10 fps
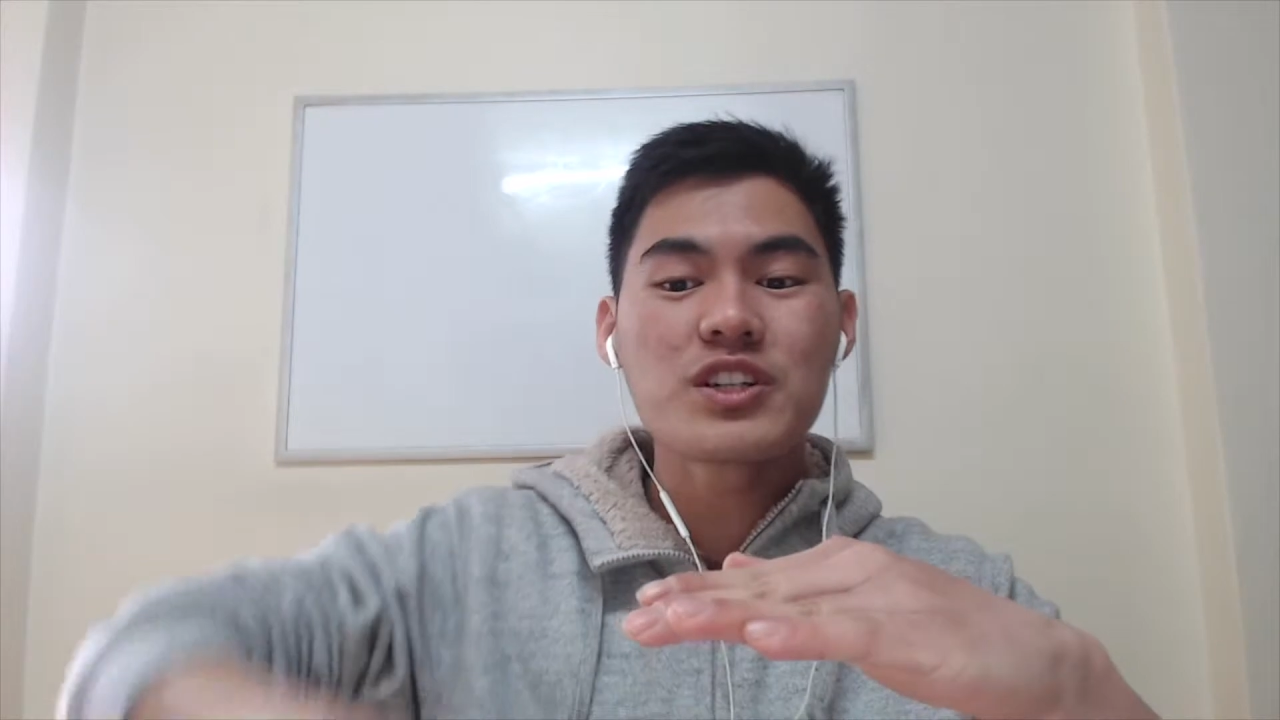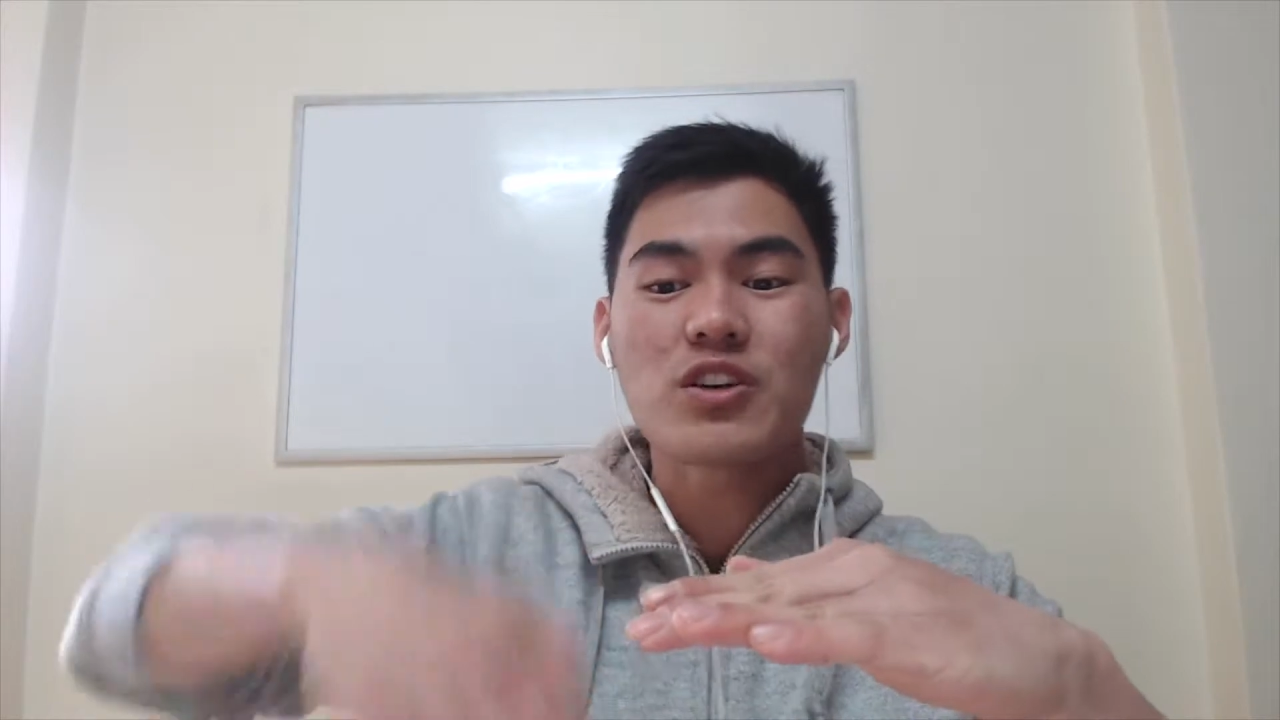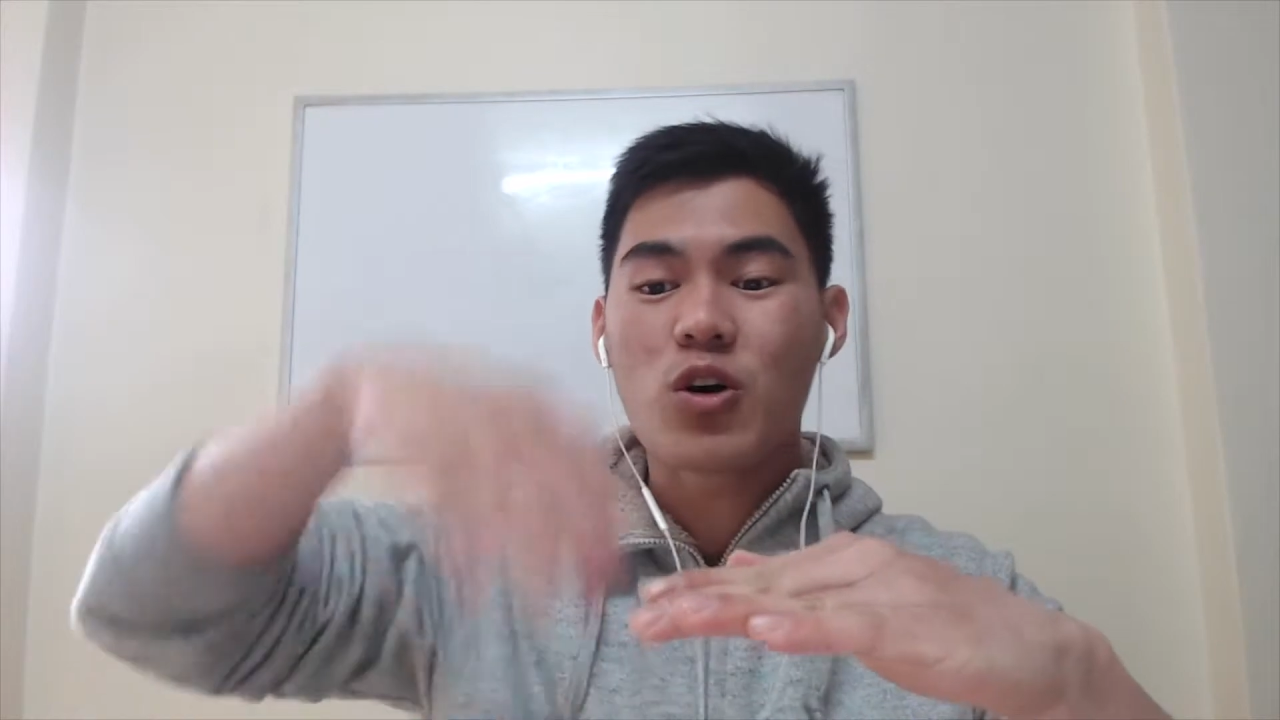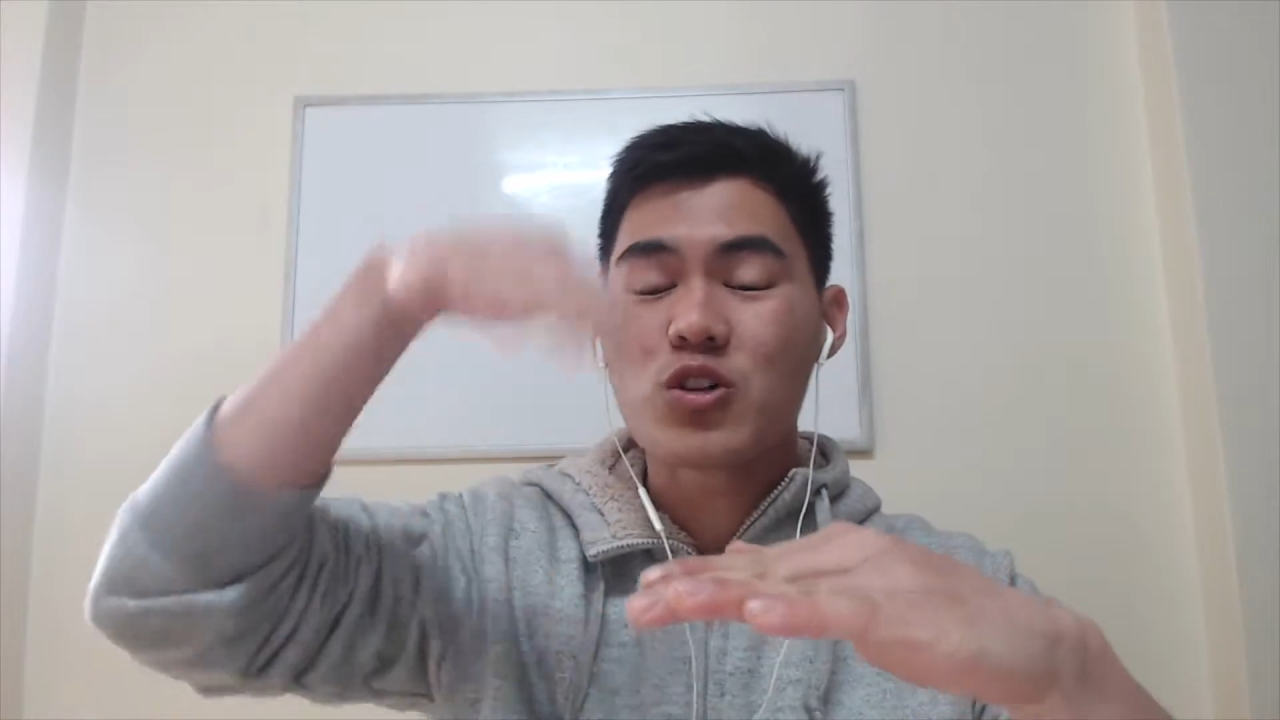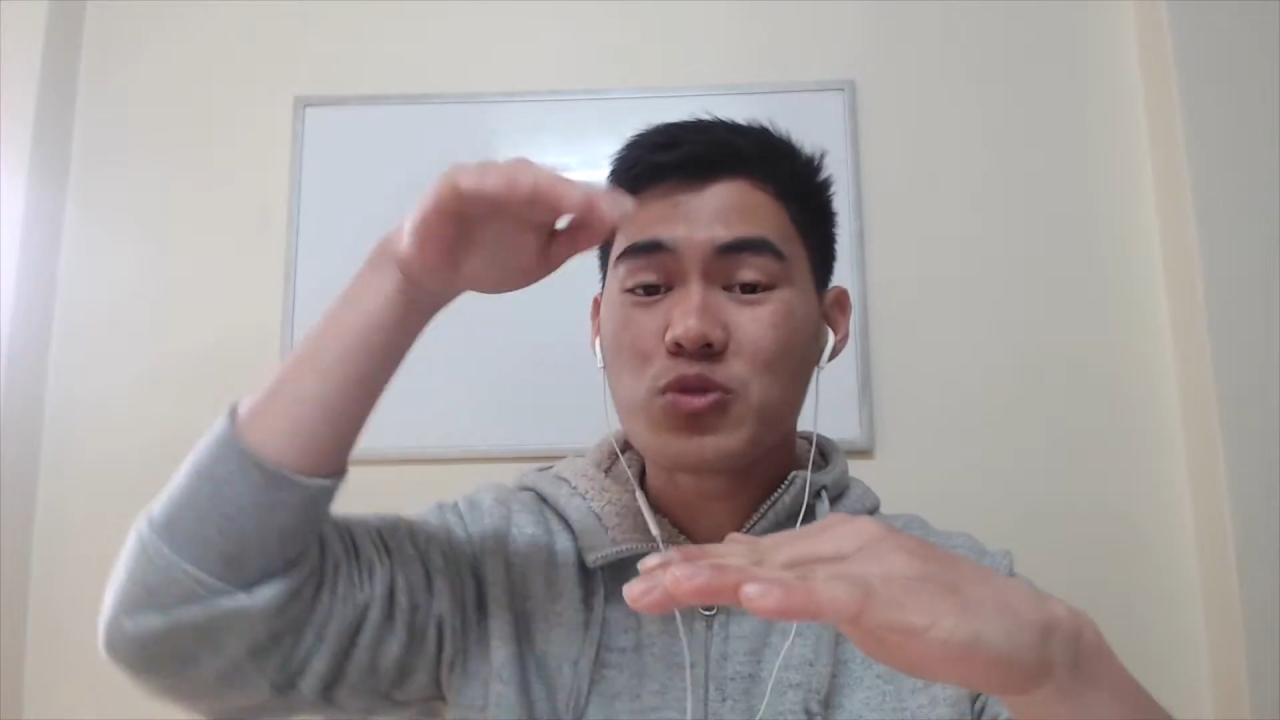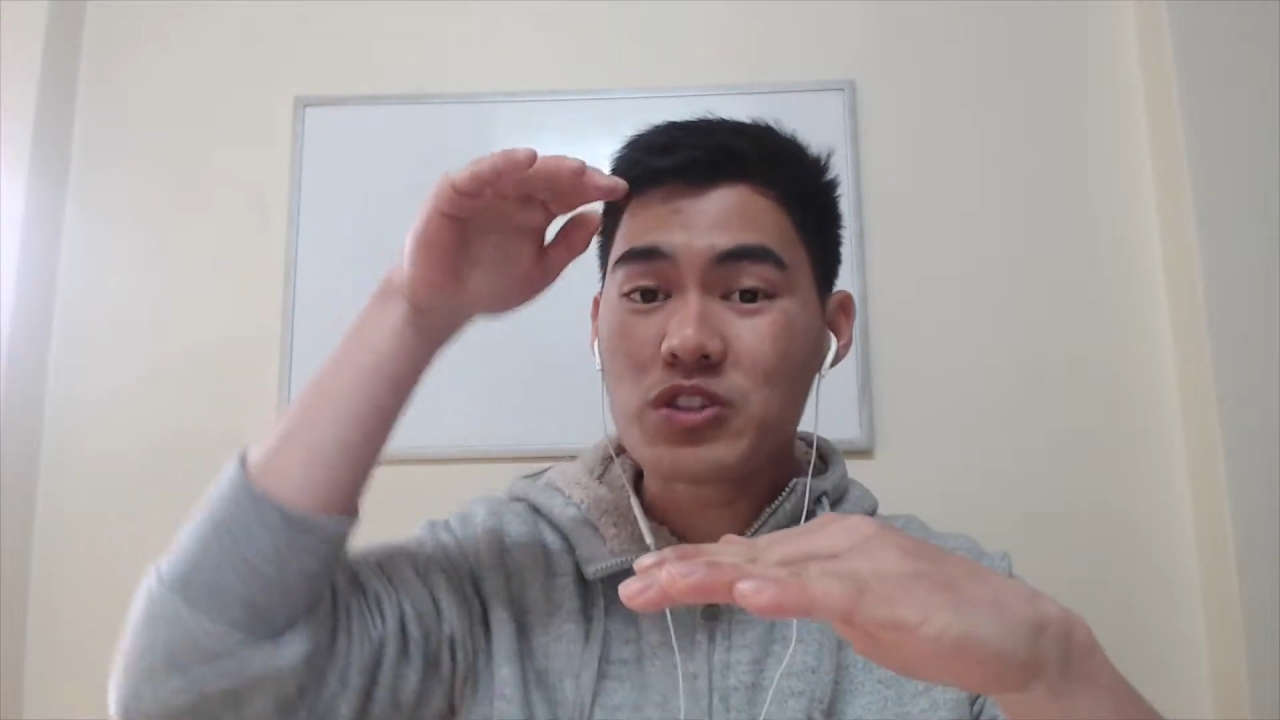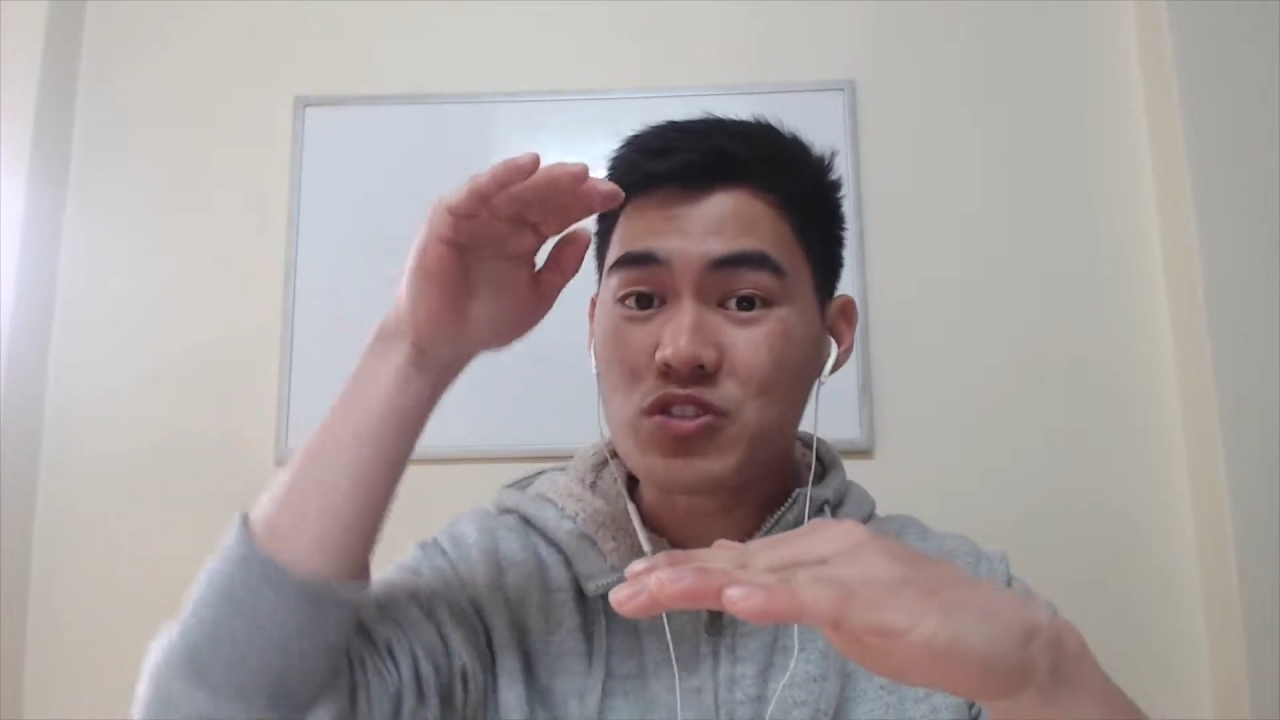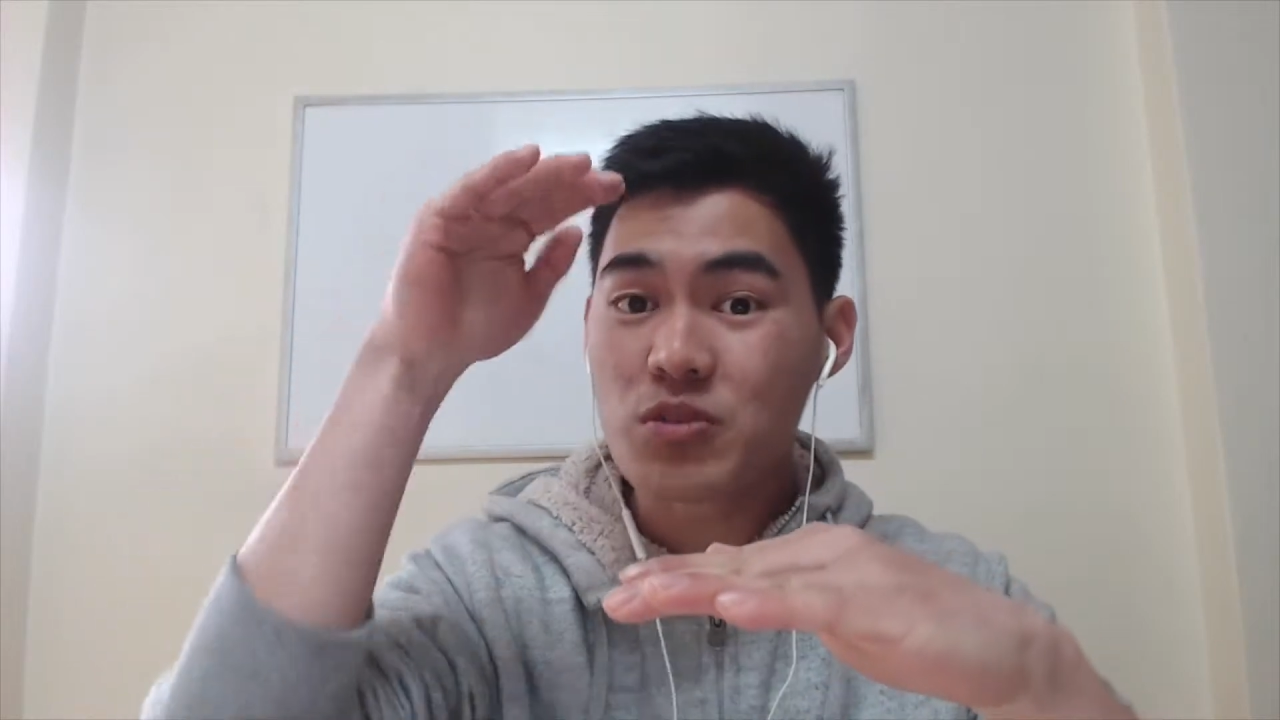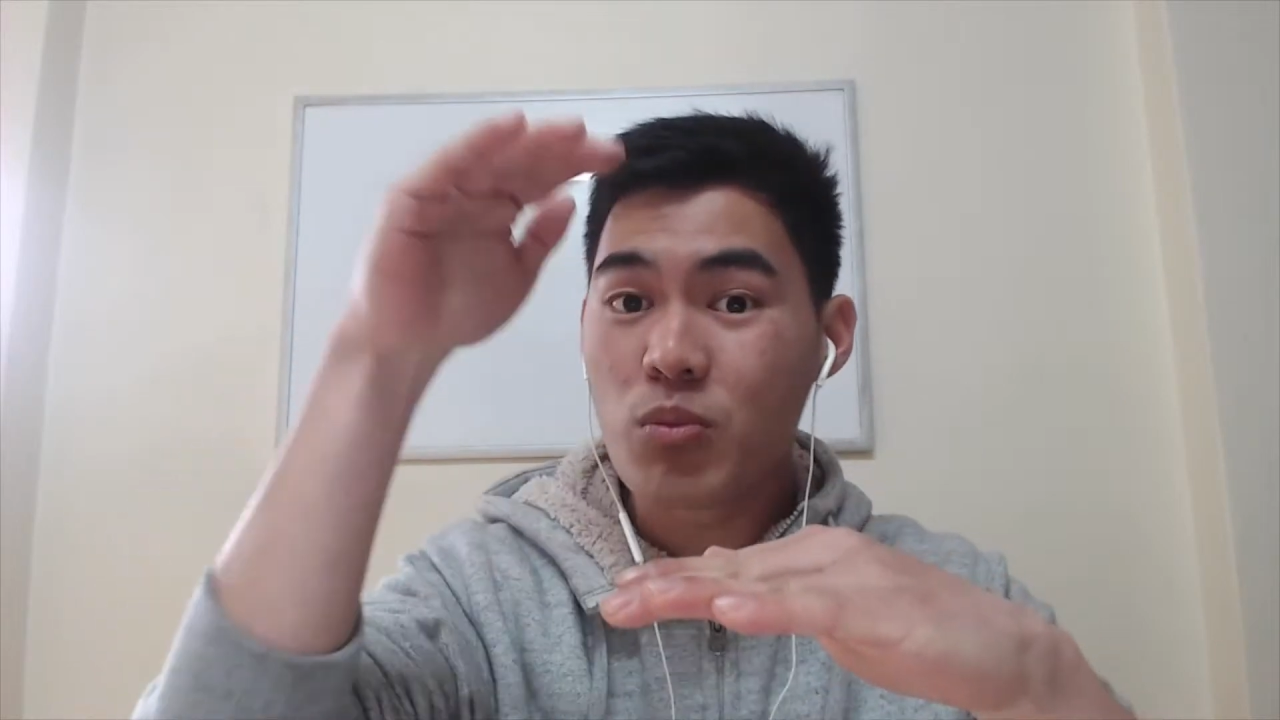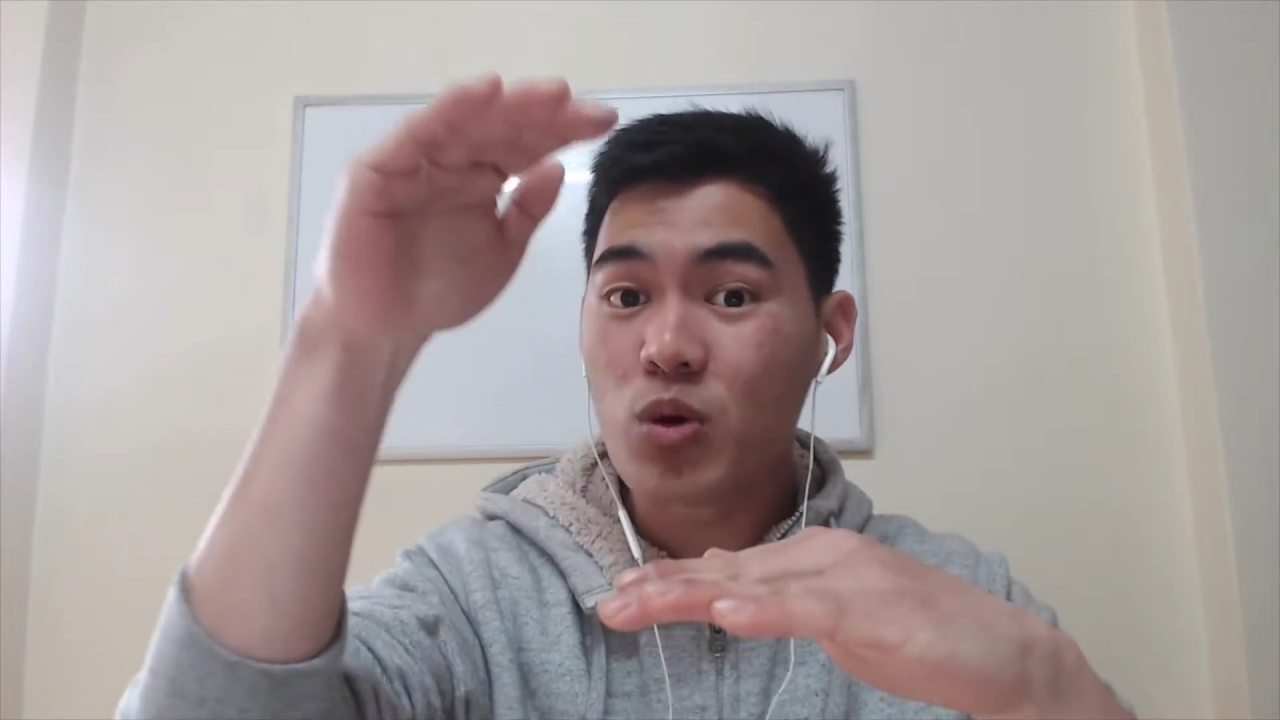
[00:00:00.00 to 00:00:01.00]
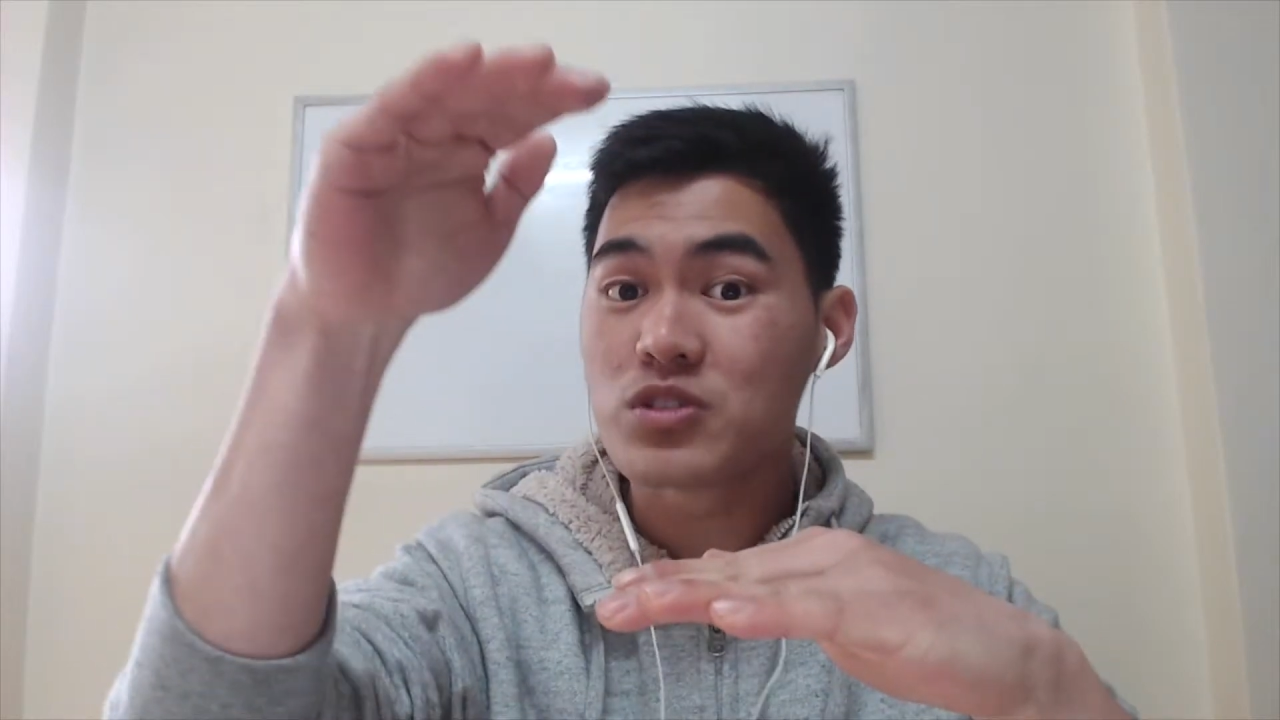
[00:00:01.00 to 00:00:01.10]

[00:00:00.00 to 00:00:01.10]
it all the way to the more